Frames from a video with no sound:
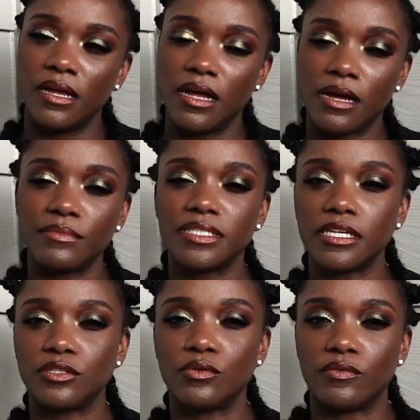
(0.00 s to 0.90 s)
I'm gonna
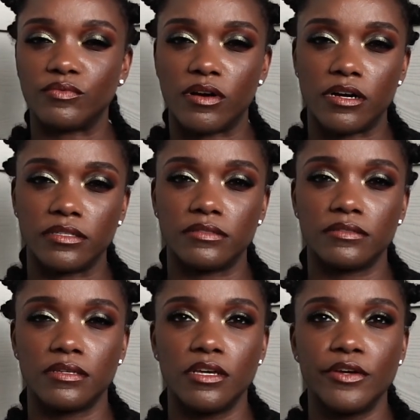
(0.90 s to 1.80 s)
say 2 of Wands.